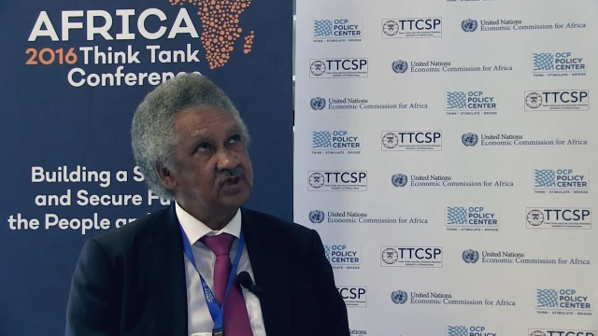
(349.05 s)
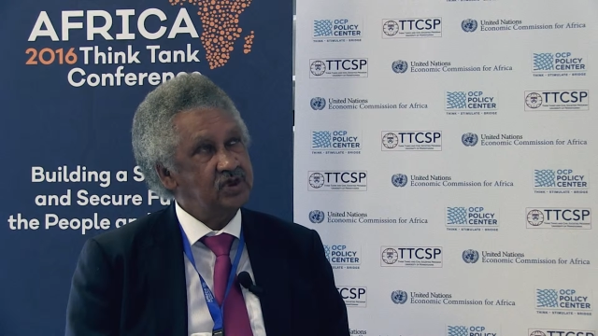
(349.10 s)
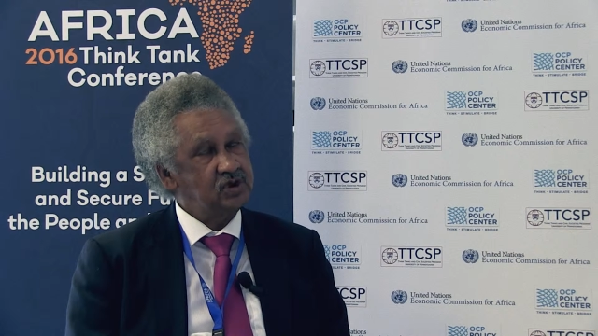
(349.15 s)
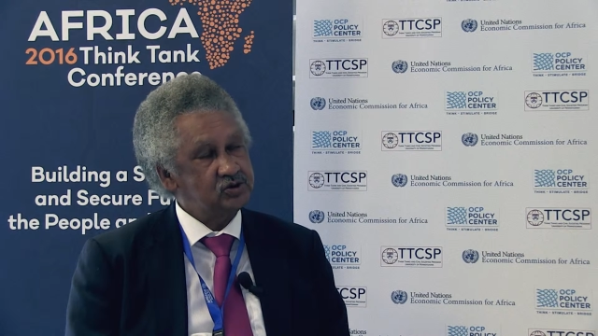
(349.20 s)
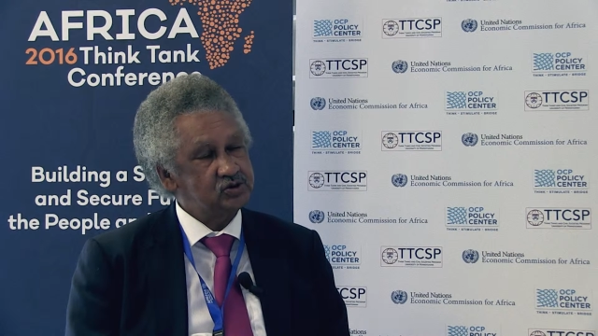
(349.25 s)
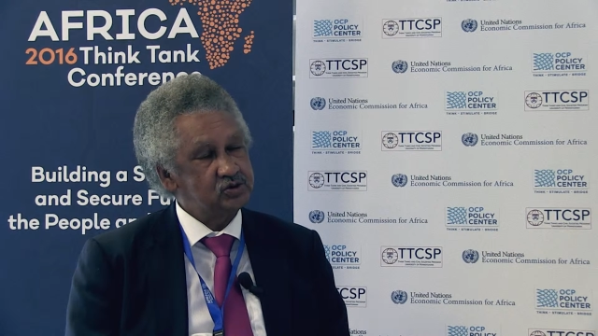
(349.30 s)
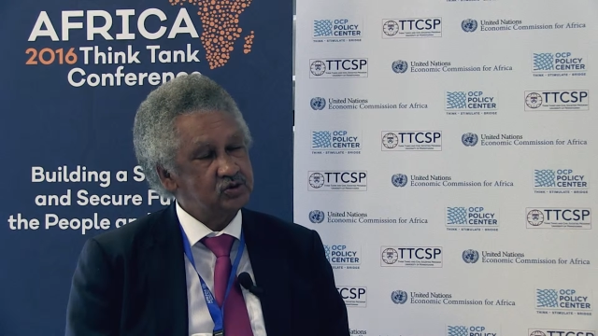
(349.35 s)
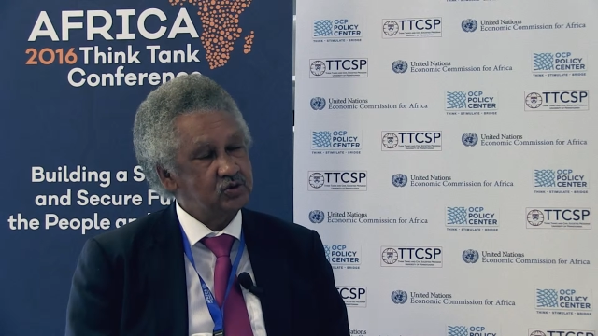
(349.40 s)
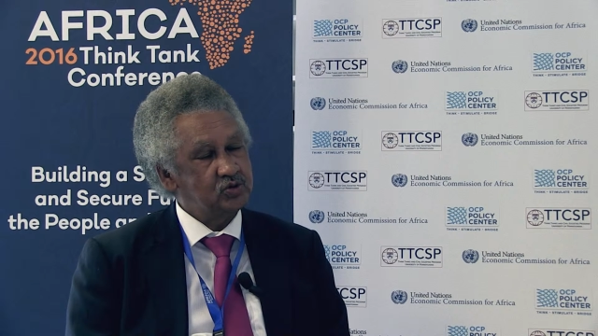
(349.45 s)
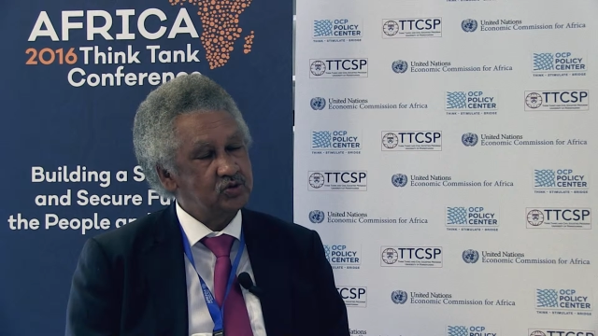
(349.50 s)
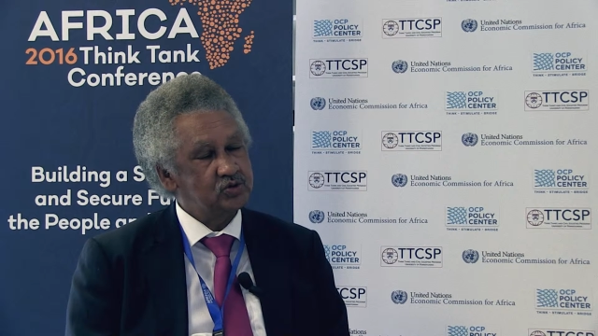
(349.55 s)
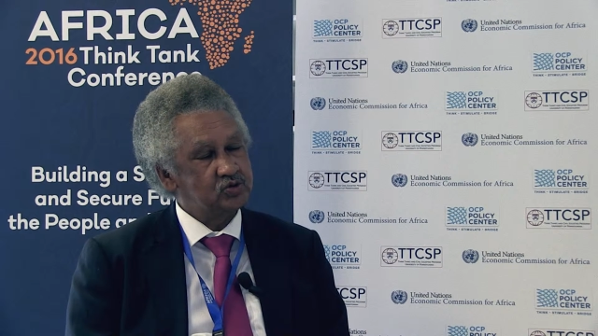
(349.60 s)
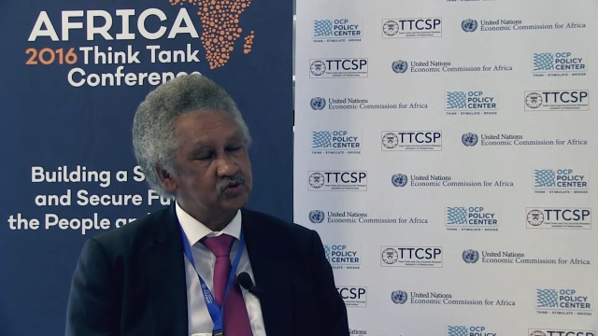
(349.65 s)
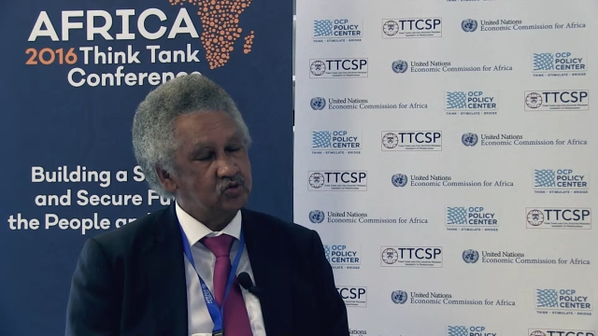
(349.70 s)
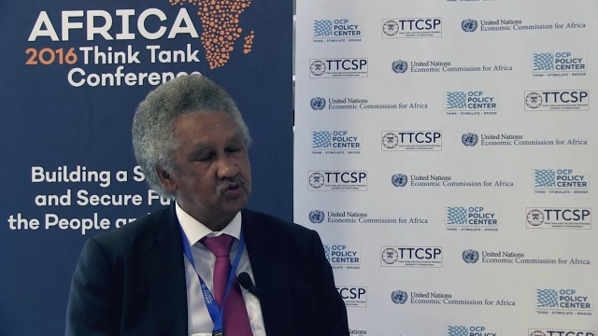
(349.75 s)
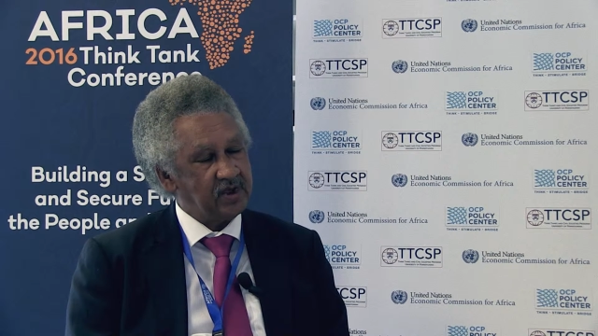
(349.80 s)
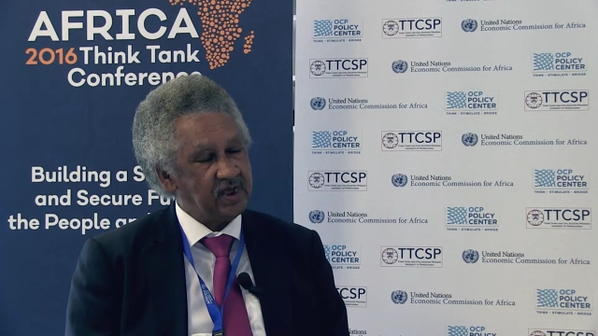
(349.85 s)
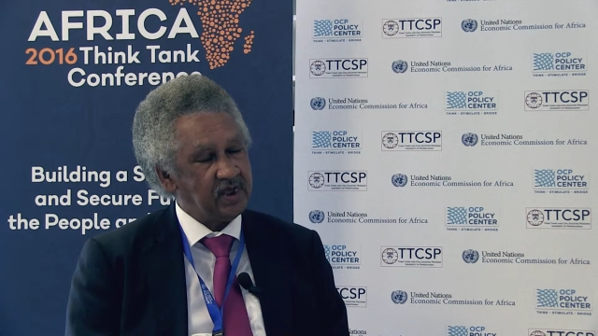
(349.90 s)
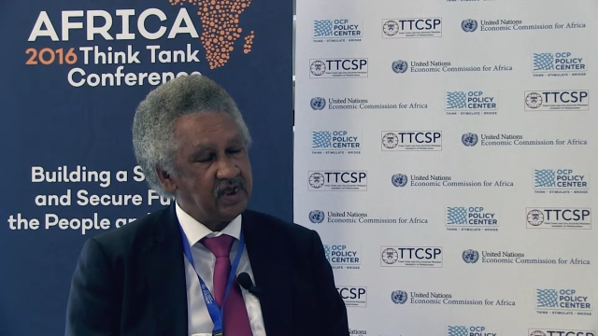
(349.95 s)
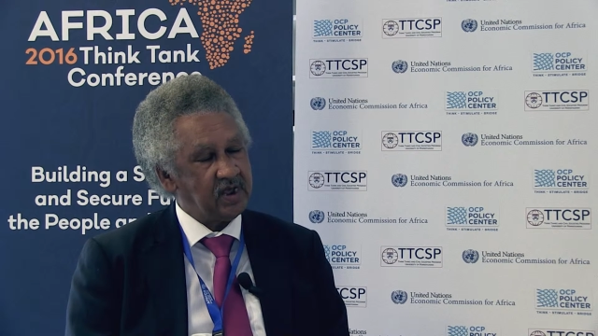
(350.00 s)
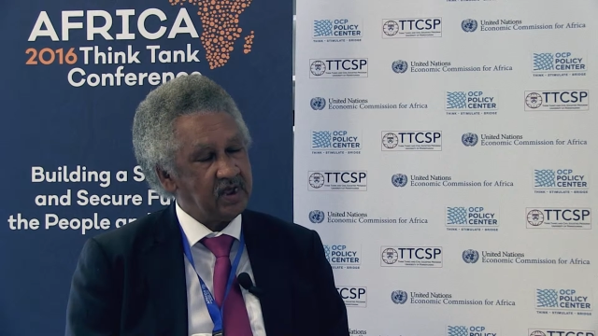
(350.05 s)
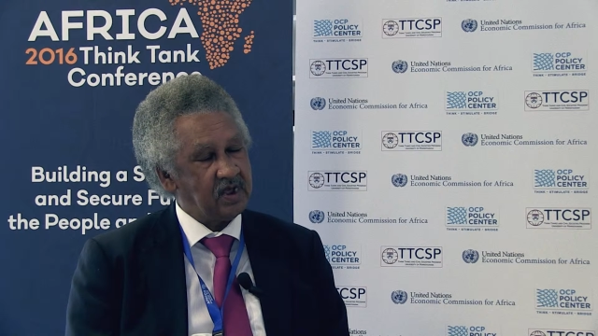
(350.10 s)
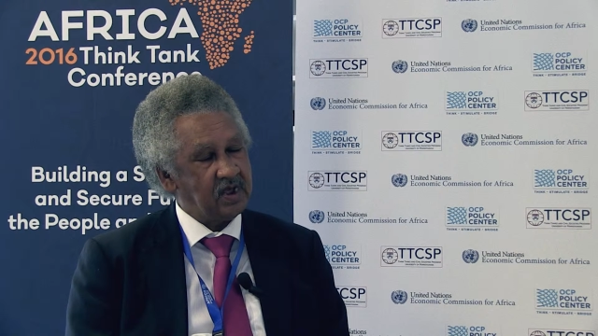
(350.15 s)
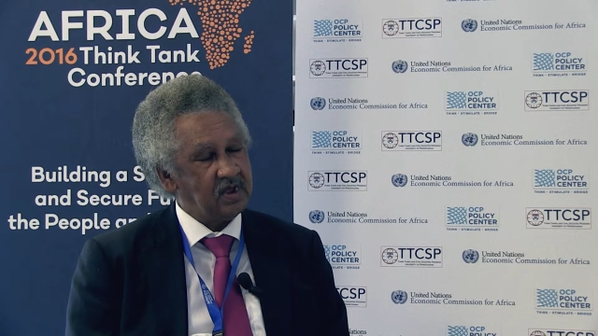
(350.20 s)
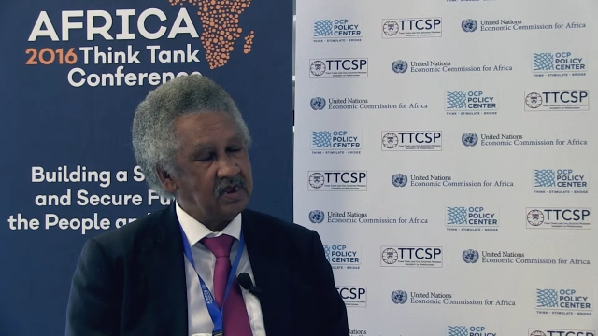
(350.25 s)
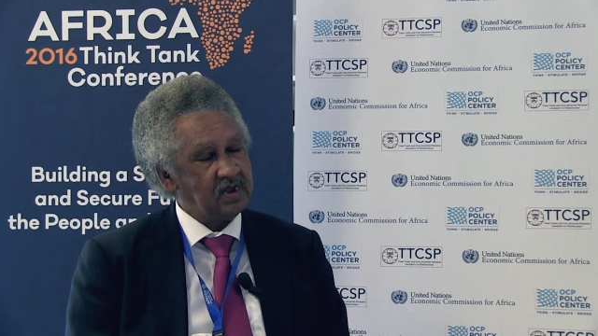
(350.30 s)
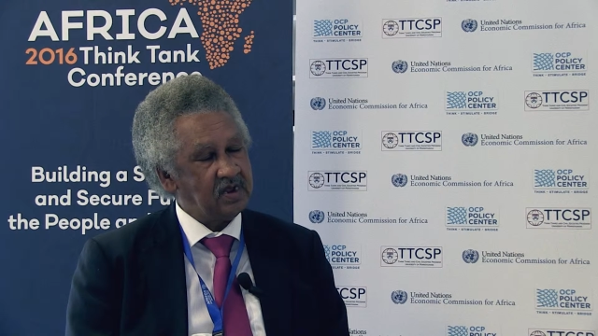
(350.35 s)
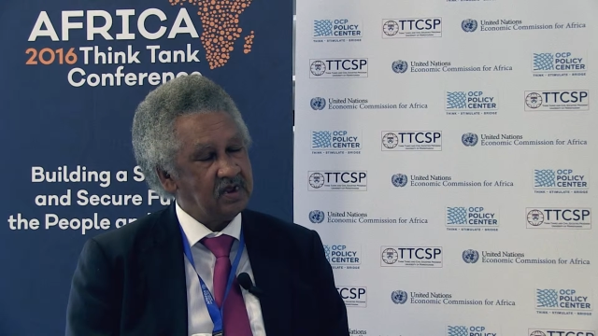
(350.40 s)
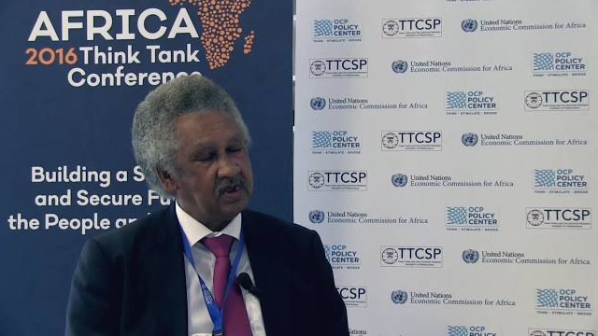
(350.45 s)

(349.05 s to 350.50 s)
issues where